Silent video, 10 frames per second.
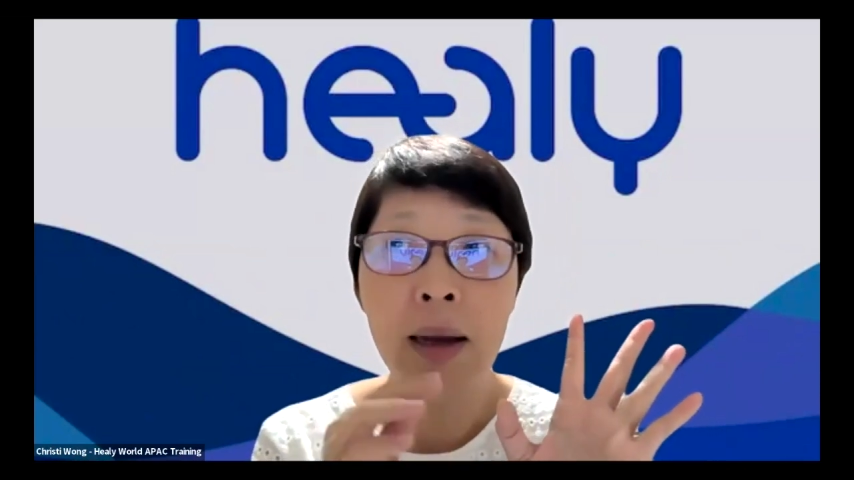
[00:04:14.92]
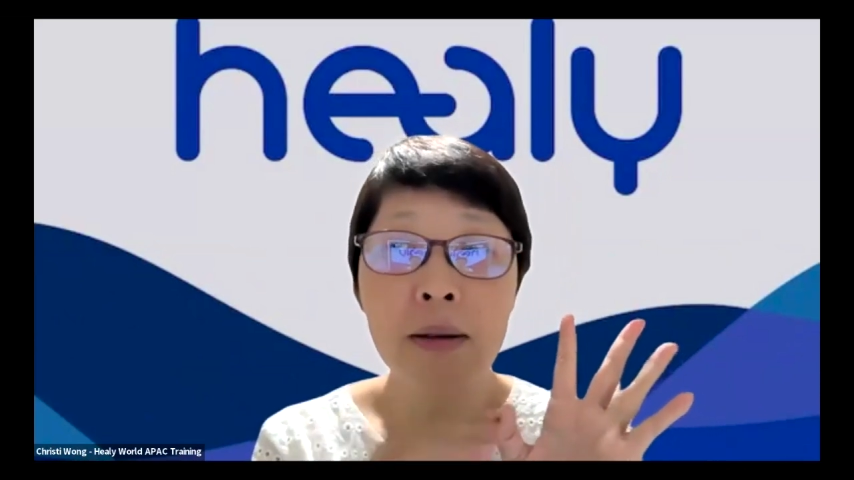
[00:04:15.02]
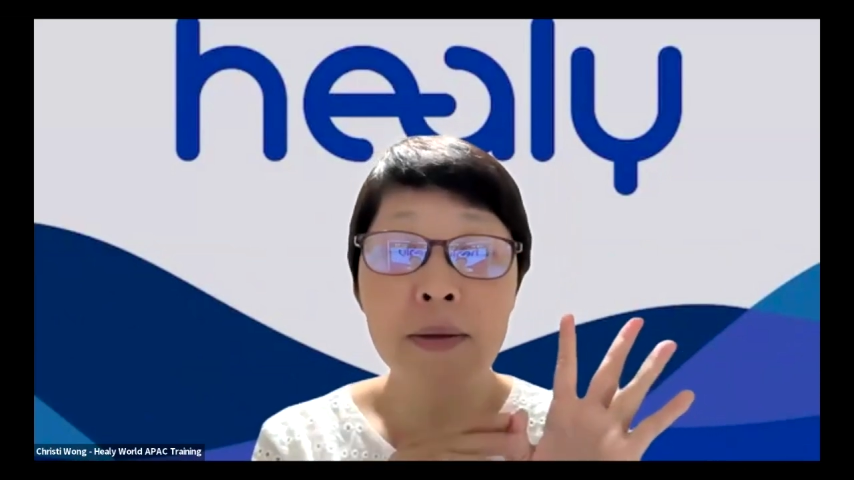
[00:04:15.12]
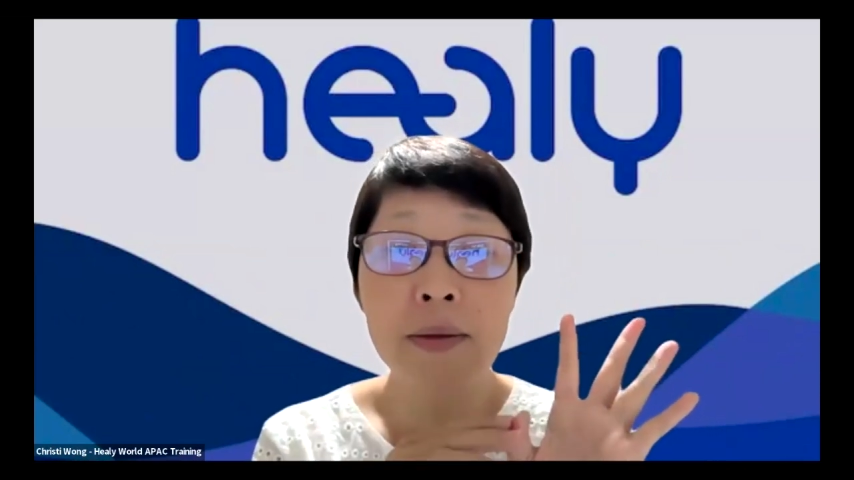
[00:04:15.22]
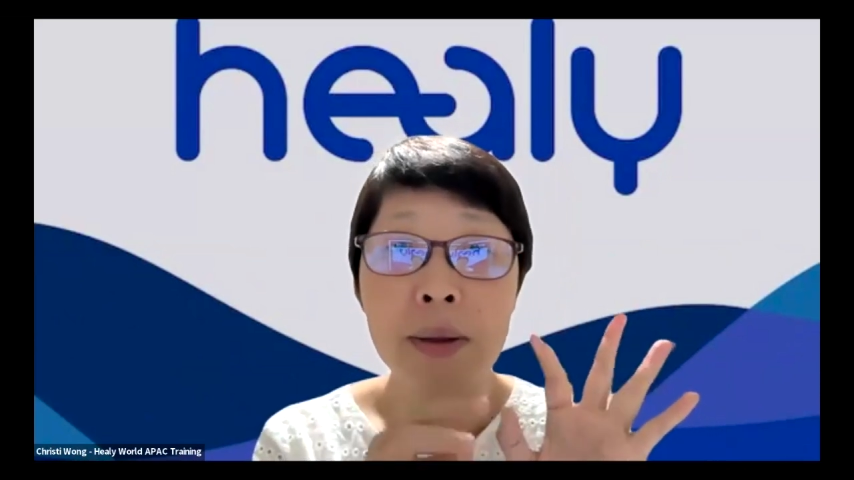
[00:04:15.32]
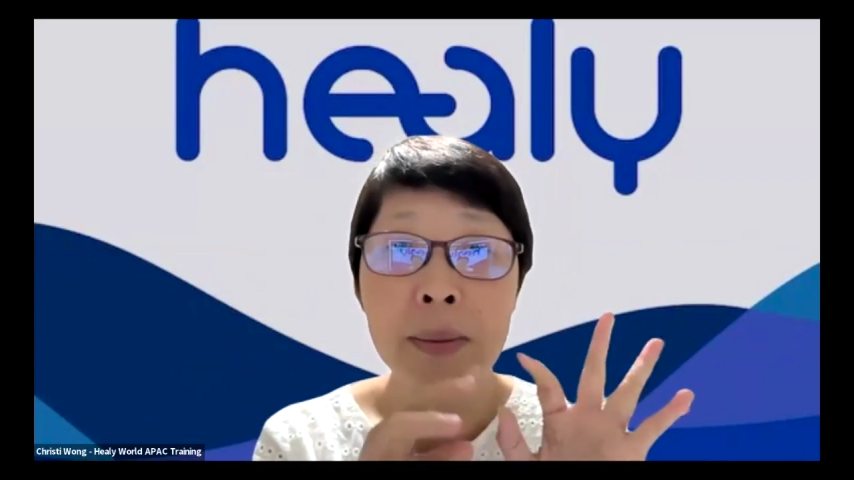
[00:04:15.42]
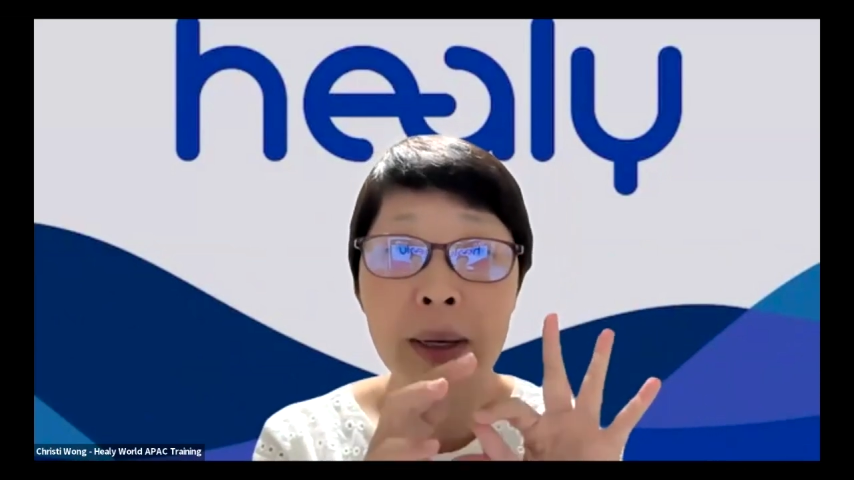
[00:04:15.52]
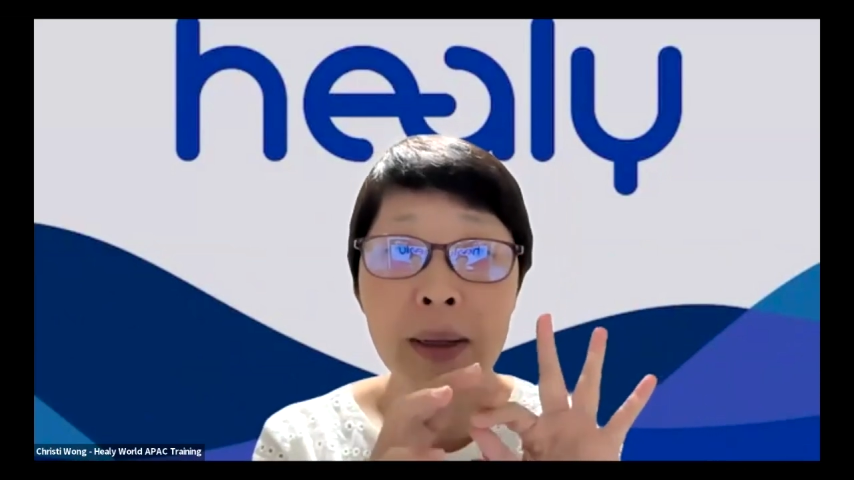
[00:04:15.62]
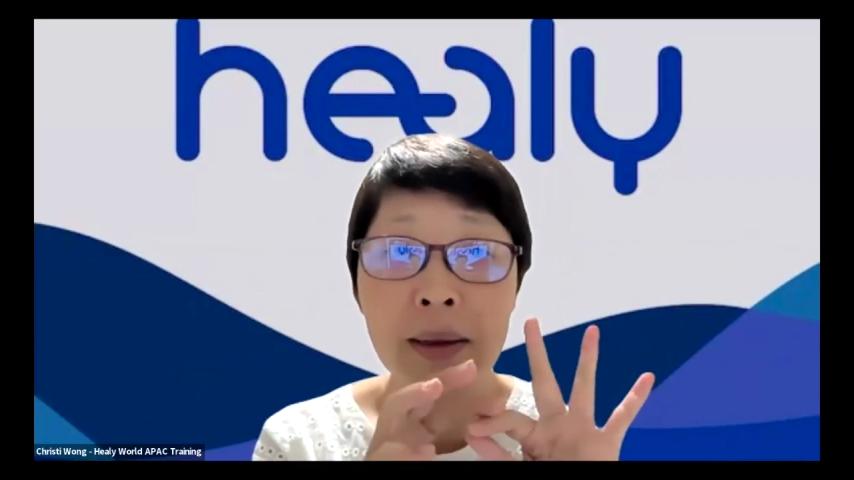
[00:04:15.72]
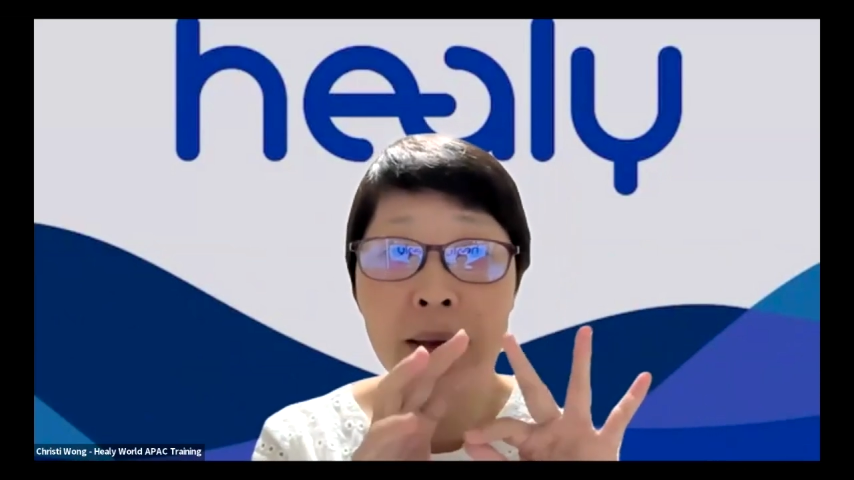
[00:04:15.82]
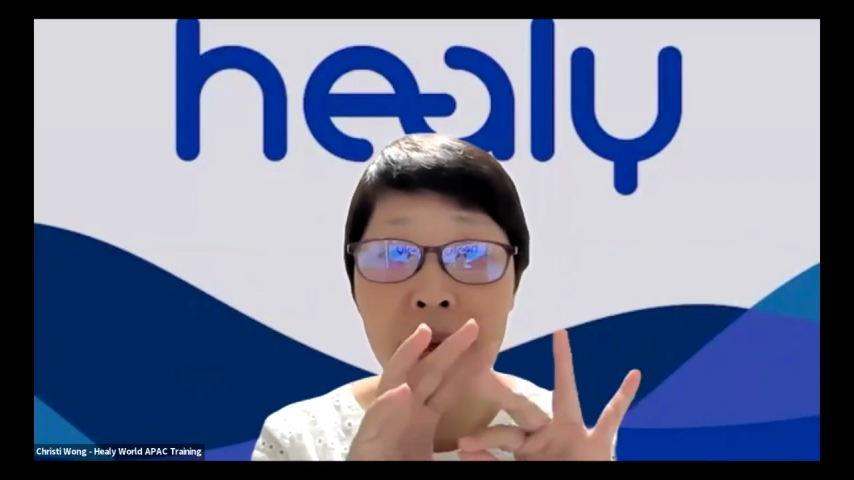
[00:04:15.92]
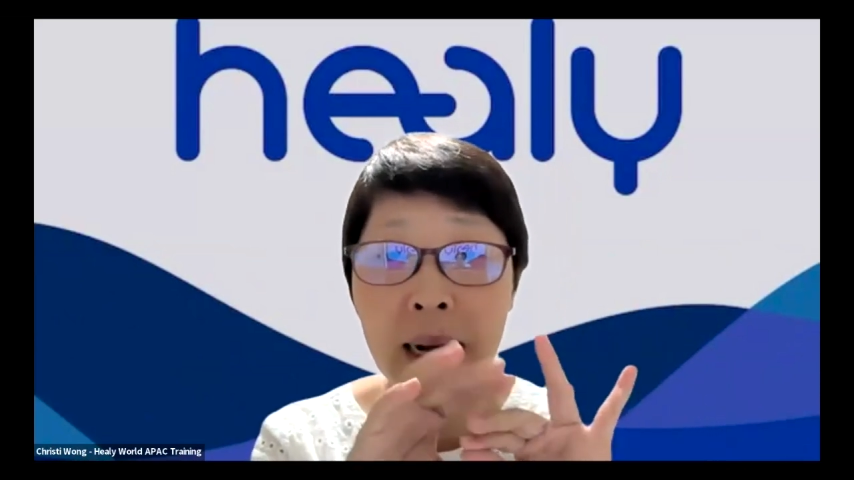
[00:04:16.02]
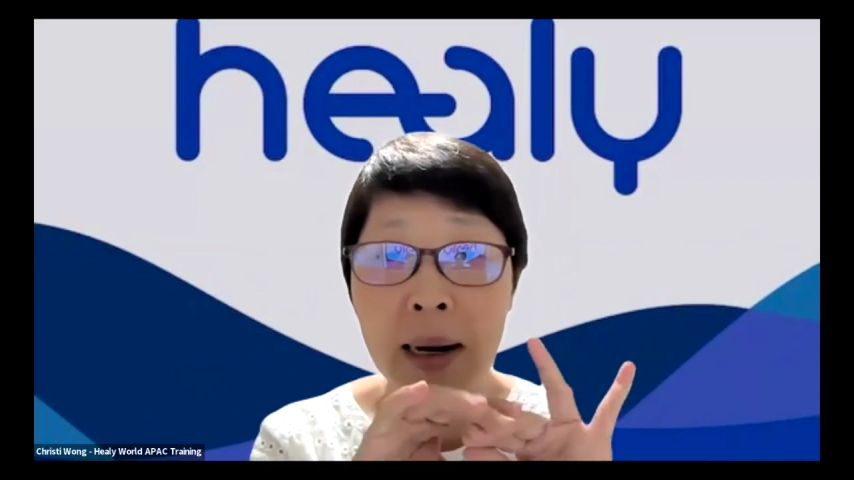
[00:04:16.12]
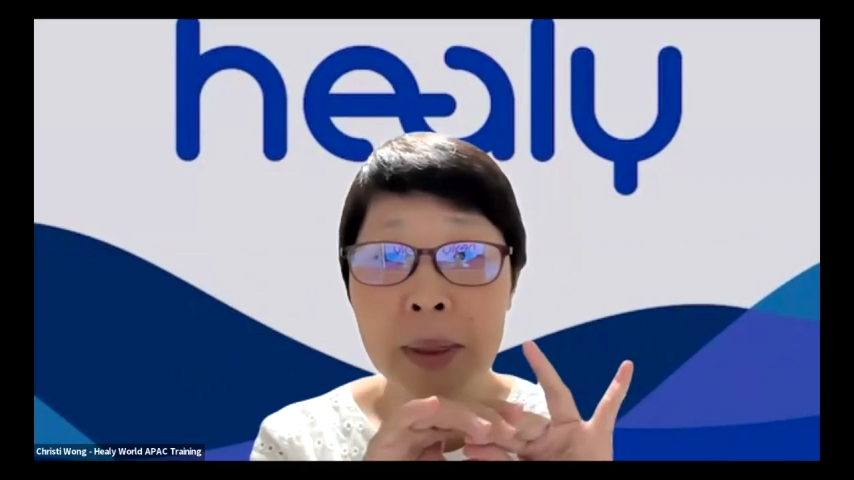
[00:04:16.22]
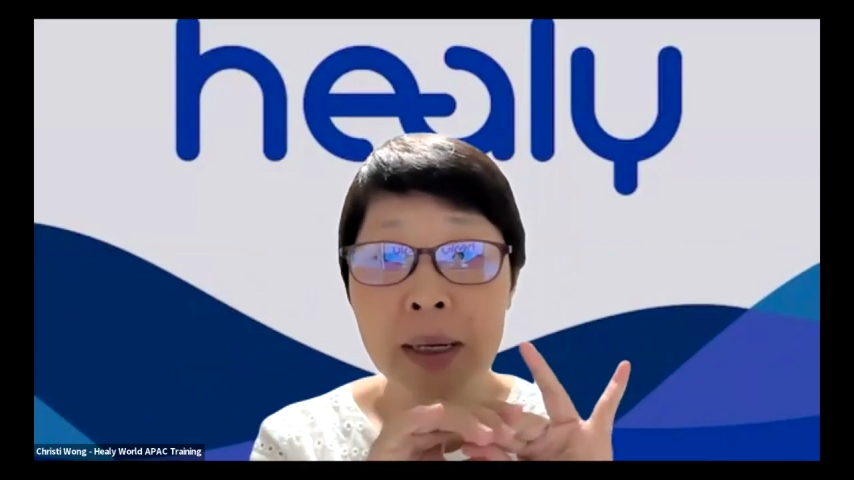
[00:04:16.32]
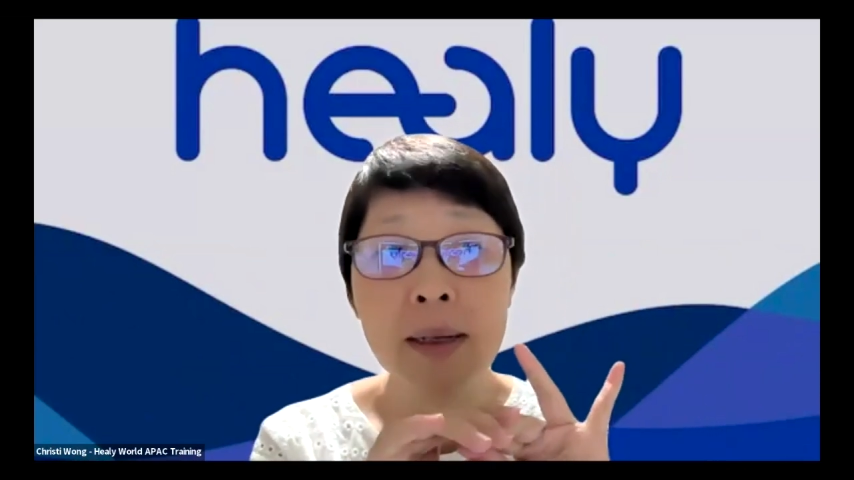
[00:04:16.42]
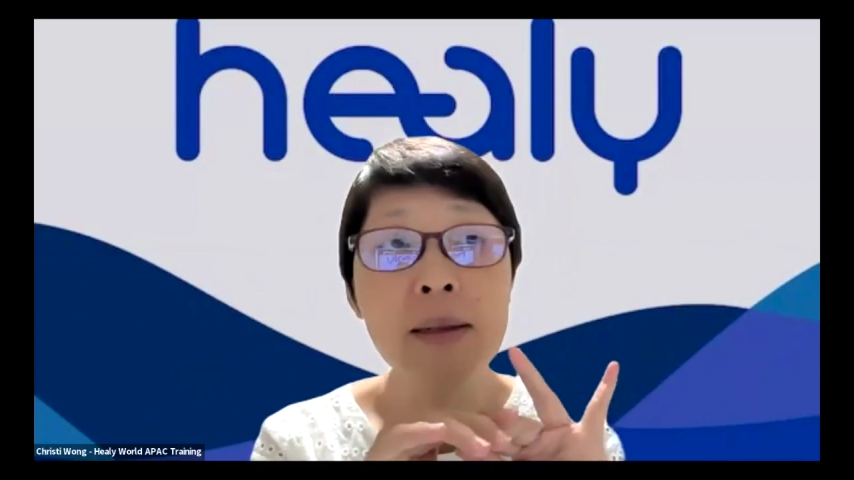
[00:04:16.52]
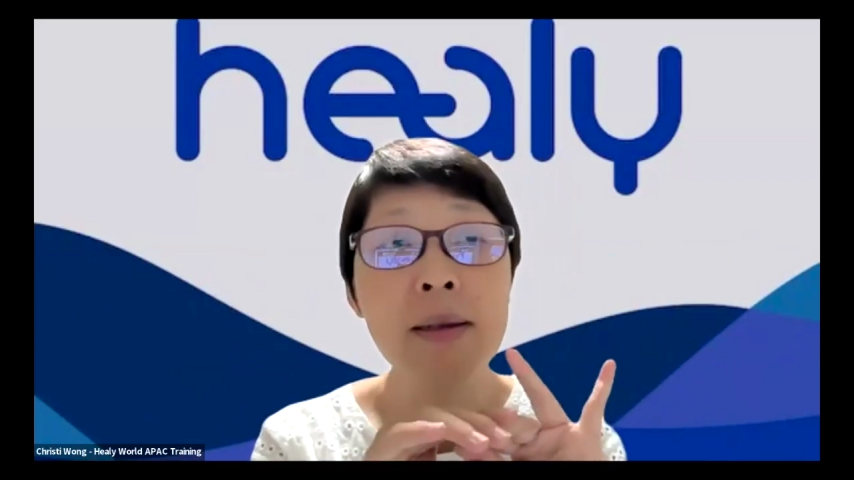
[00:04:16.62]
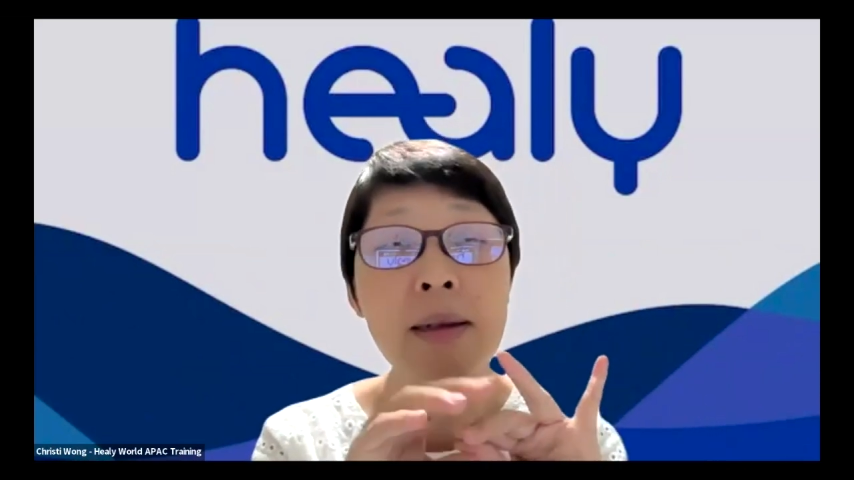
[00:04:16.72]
alpha, beta, gamma,